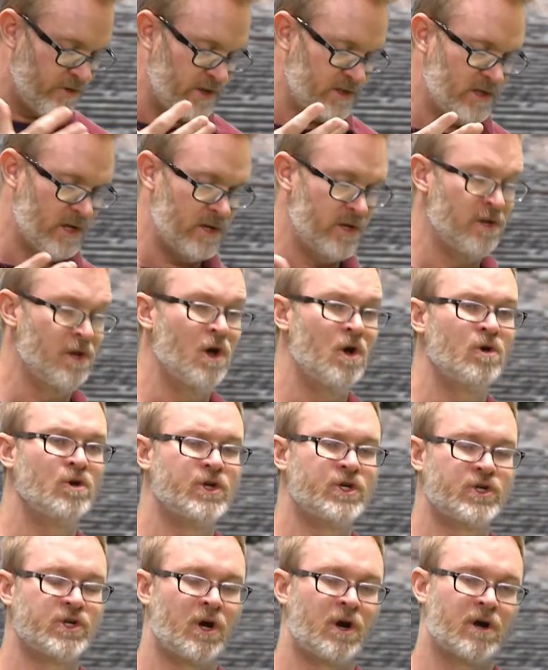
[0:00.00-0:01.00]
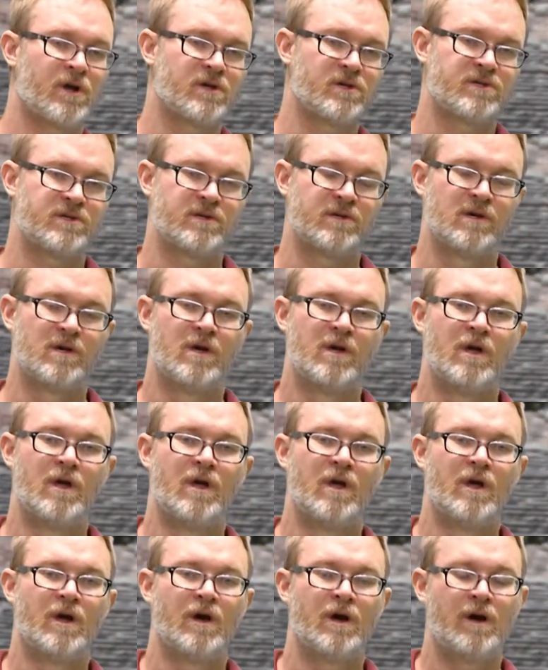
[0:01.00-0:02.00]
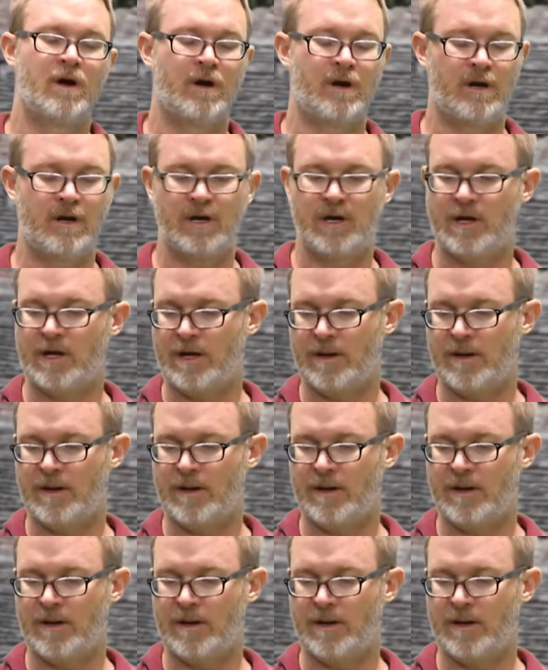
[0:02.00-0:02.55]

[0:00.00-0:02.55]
I said no sharks are